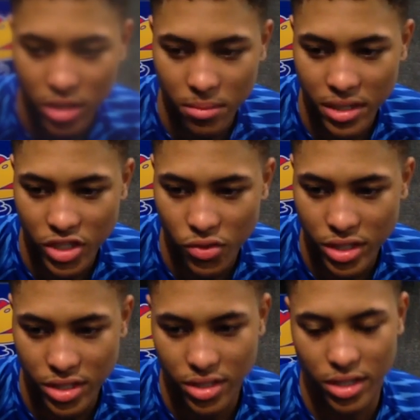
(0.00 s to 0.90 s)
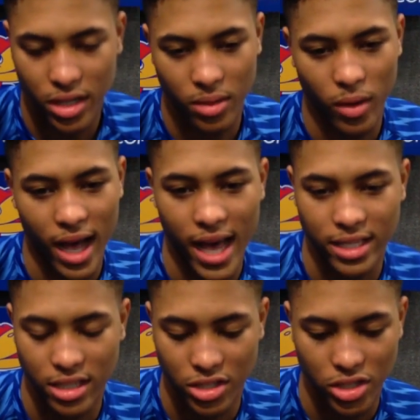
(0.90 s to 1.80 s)
of the biggest reasons why I
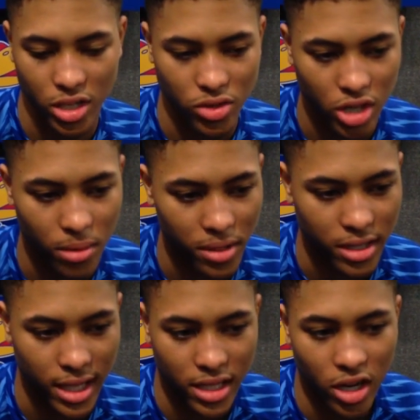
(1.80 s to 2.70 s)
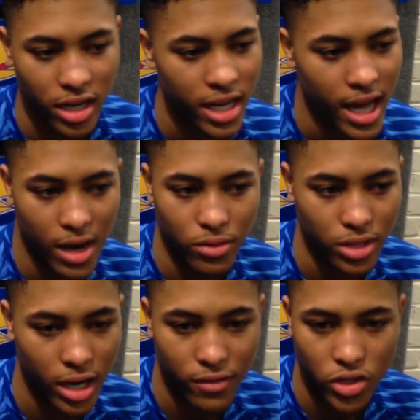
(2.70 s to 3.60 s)
had such a slow start, because I thought I was
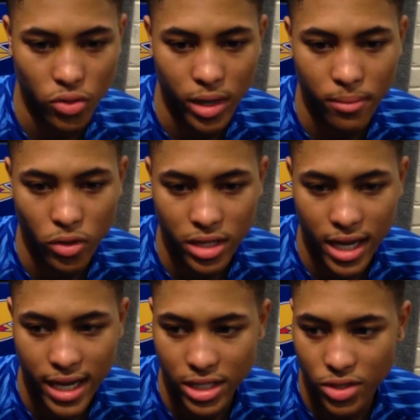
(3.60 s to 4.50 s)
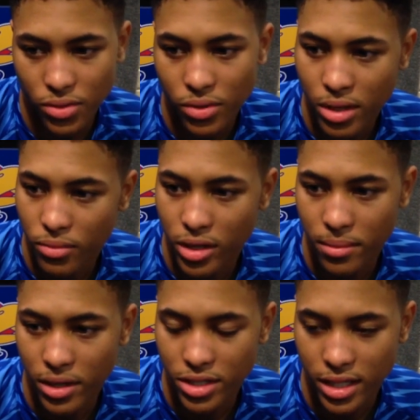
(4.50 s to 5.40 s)
going to have to do way more than I had to do, pretty
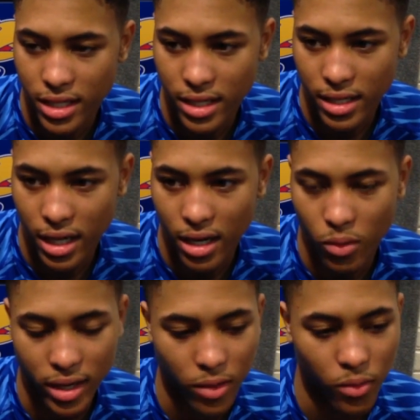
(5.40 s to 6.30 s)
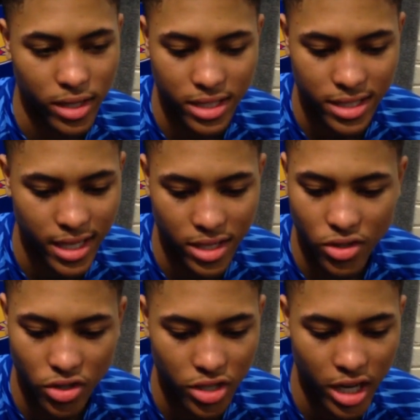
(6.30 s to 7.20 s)
much. And then once he said, you
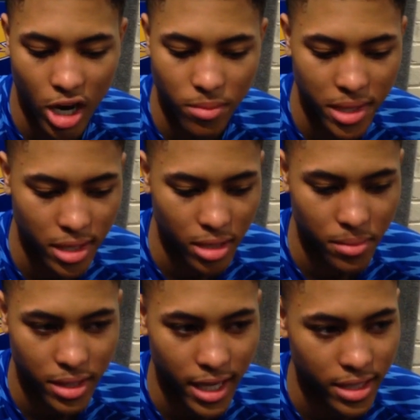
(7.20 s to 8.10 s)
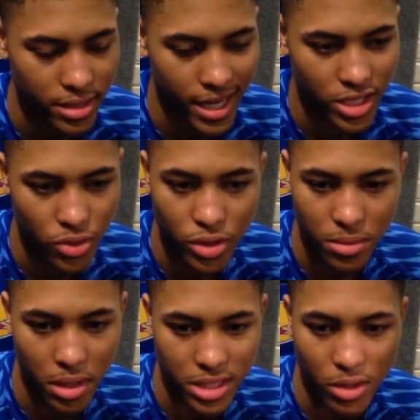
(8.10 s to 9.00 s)
know, you can calm down a little bit and not do as
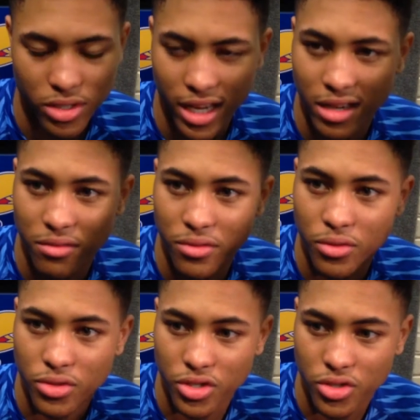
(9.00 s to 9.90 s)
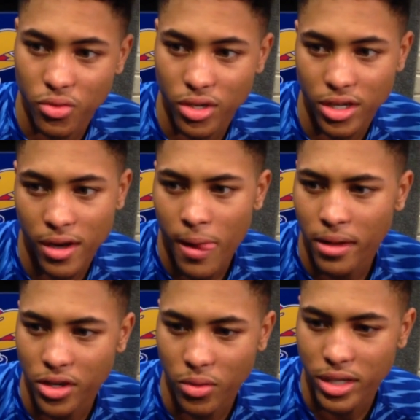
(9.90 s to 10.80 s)
much, I was kind of confused as to where,
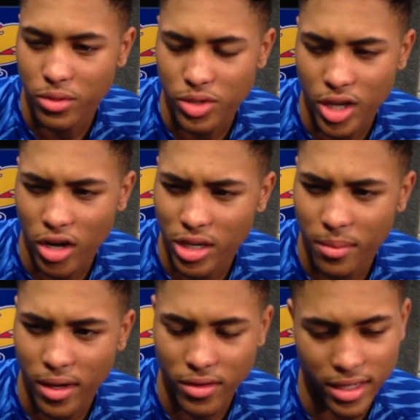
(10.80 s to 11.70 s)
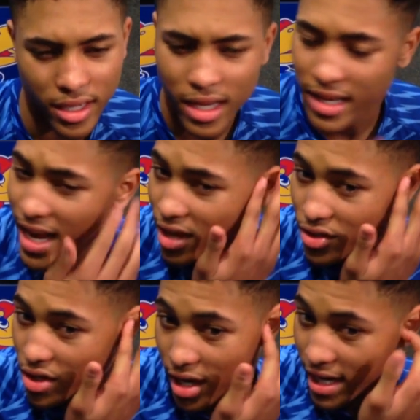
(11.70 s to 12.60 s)
you know, what he was talking about. And now,
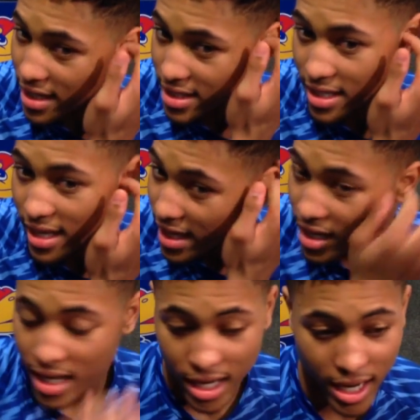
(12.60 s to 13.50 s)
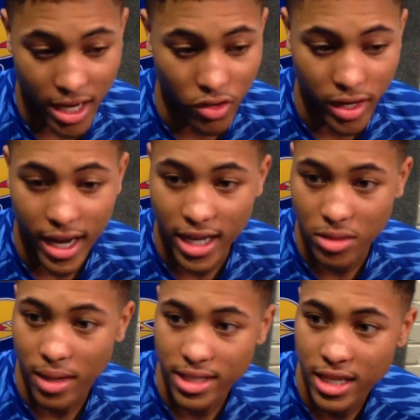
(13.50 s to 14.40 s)
you know, I kind of see that a lot of great guys
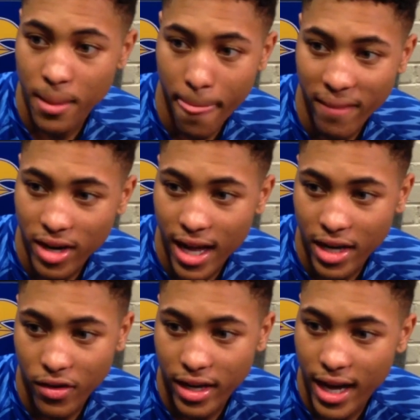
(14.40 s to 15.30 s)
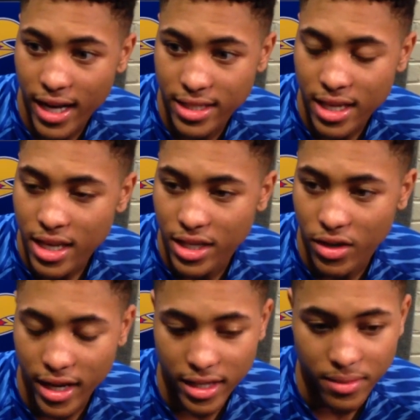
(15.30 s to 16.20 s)
on my team, and there's a lot of great guys, you know,
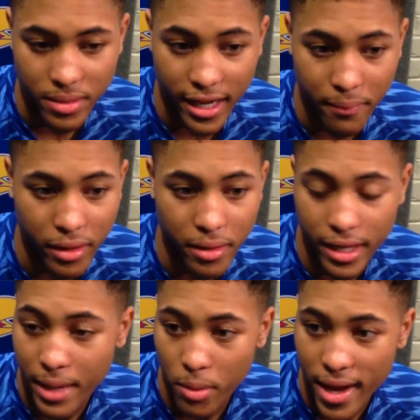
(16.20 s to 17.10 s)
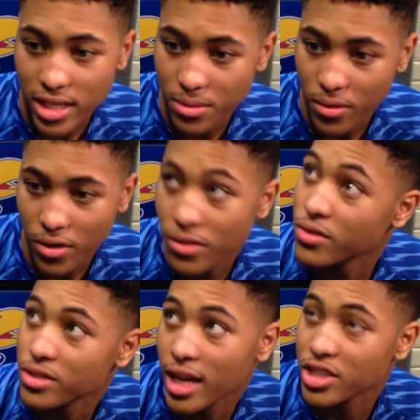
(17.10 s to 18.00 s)
that can play the game of basketball.
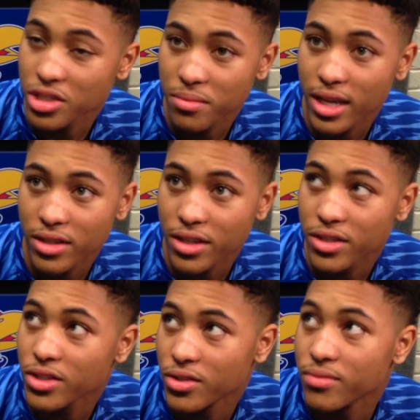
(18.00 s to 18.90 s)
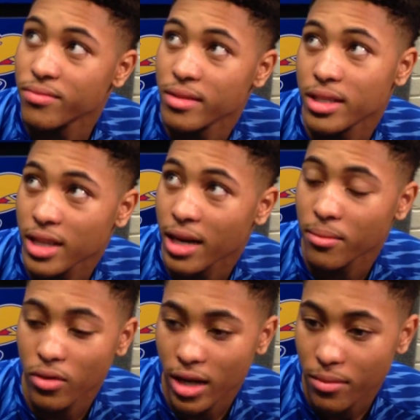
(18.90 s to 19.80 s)
It's not just me out there, so it's kind of
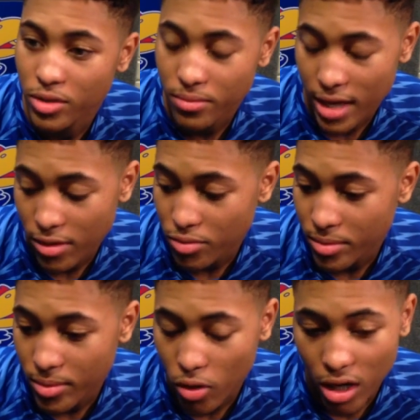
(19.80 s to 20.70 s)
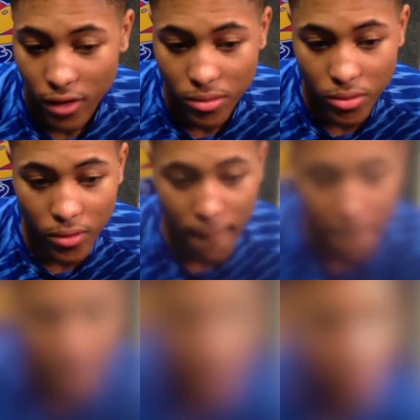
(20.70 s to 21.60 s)
more helps me be more comfortable.
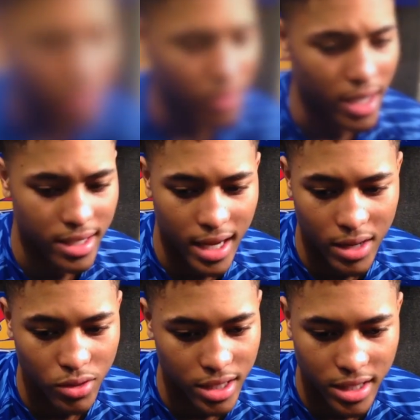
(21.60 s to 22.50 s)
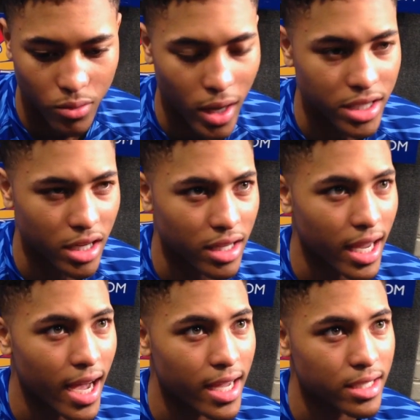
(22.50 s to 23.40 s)
Yeah, I mean, when I was sitting watching other
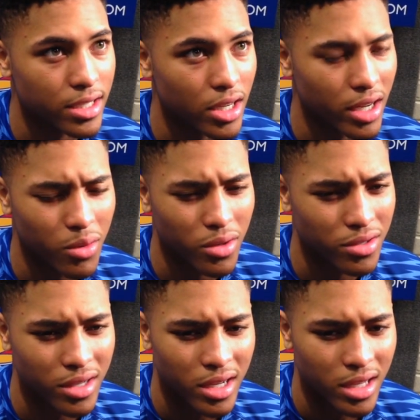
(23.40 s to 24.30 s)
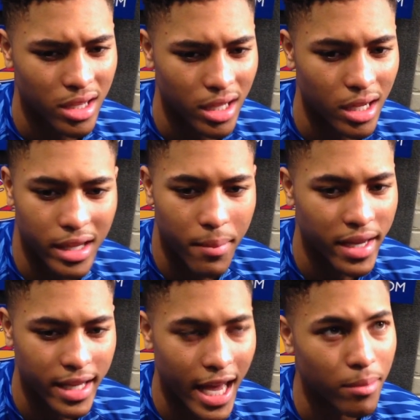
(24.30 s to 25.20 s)
guys, you know, they
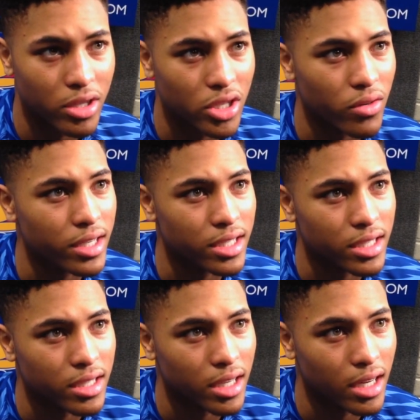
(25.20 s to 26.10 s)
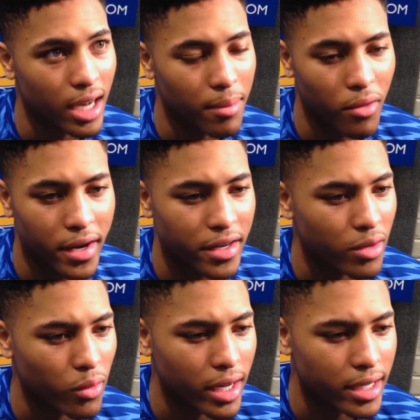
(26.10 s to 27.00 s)
made the game look so easy, like Brandon
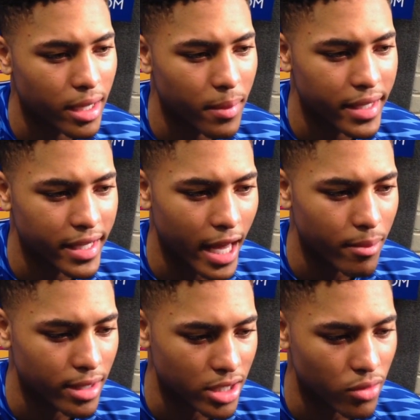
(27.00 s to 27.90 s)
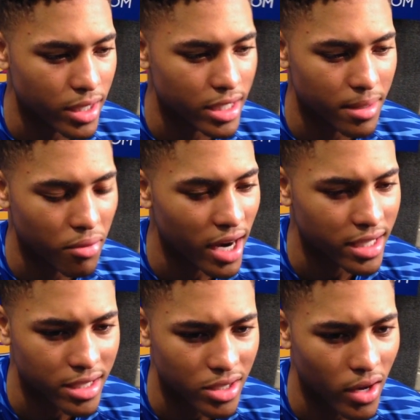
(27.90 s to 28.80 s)
and Wayne. They made the game look so easy in
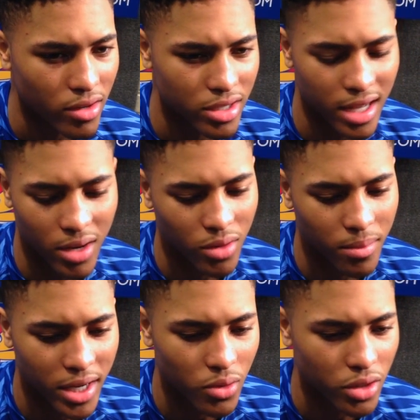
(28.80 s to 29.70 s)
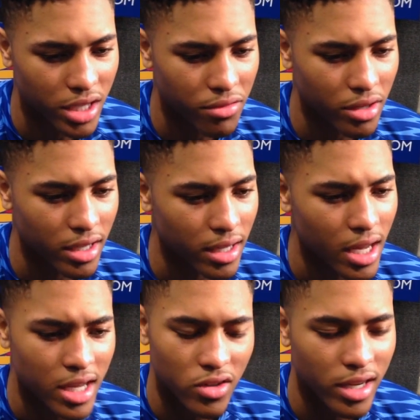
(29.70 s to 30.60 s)
practice. So I was just like, what am I doing differently?
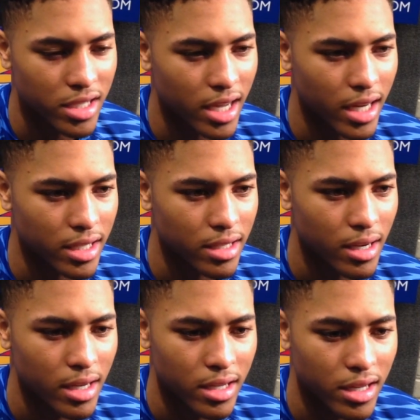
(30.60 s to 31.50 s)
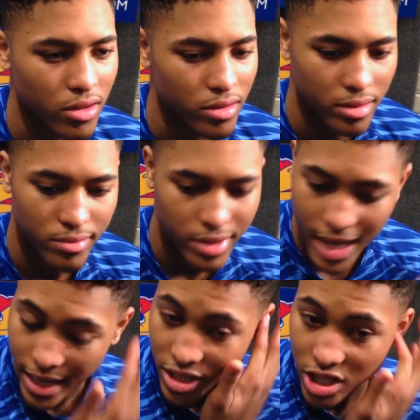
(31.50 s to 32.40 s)
So I just kind of, you know, just
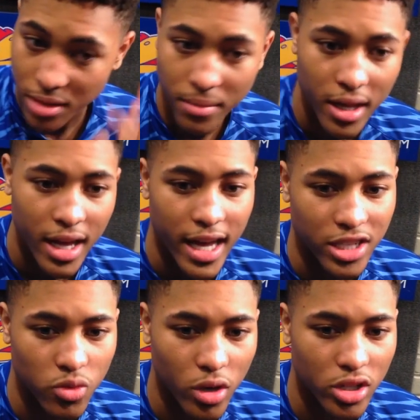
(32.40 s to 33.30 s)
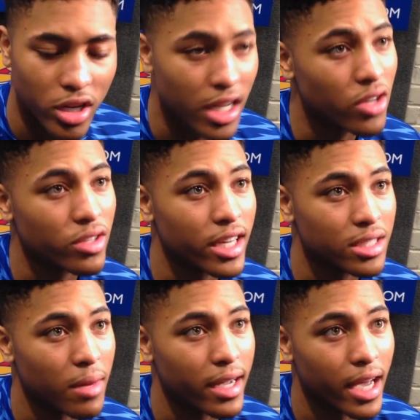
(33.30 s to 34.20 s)
got in the gym and just worked on the little things
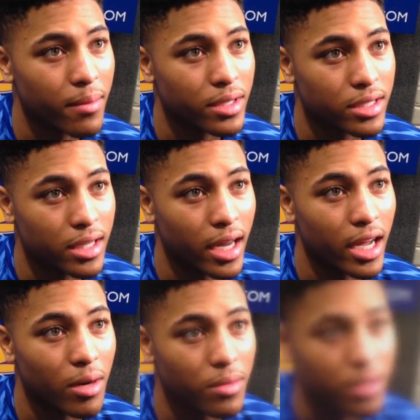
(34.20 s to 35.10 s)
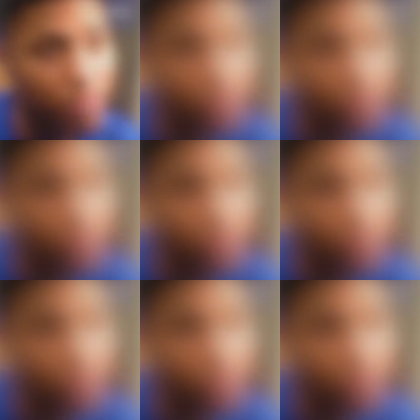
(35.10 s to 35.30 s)
in my game, and just kind of helped me.